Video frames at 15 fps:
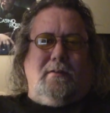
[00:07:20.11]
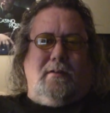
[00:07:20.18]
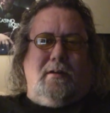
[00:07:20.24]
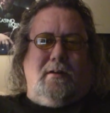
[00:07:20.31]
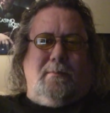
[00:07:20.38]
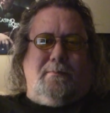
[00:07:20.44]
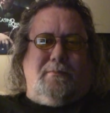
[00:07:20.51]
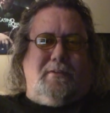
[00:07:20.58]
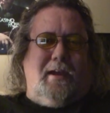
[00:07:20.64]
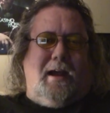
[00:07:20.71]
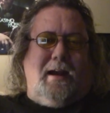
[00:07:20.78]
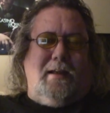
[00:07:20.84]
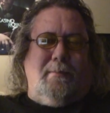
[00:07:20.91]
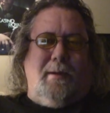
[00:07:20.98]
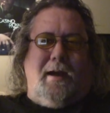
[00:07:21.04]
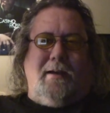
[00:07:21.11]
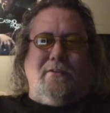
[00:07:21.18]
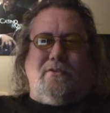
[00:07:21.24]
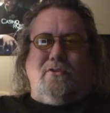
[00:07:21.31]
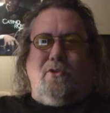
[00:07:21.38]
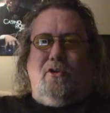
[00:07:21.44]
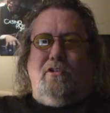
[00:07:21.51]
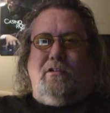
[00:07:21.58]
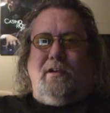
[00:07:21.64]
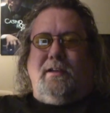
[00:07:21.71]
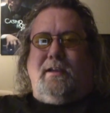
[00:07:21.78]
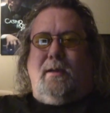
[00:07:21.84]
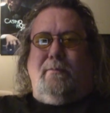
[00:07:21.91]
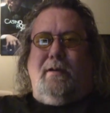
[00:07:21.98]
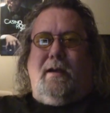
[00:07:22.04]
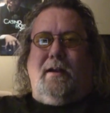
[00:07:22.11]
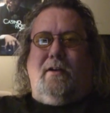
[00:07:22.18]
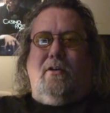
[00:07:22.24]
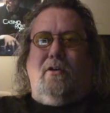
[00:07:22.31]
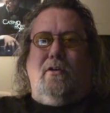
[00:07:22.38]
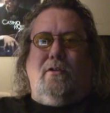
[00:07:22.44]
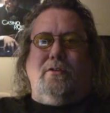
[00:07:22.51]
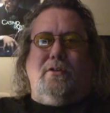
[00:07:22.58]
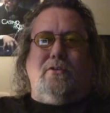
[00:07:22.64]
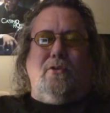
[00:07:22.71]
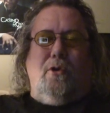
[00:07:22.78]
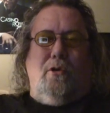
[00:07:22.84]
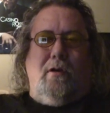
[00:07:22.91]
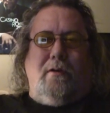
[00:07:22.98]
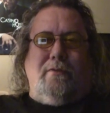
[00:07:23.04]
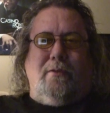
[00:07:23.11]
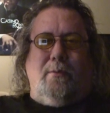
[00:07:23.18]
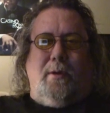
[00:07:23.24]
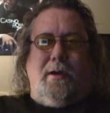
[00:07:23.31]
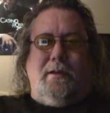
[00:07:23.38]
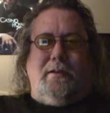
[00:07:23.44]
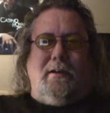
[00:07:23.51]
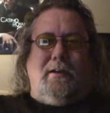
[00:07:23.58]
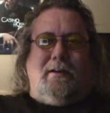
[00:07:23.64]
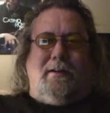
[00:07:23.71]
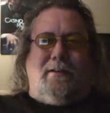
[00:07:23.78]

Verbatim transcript: the tallyman store, and he'd come out and knock on your door every week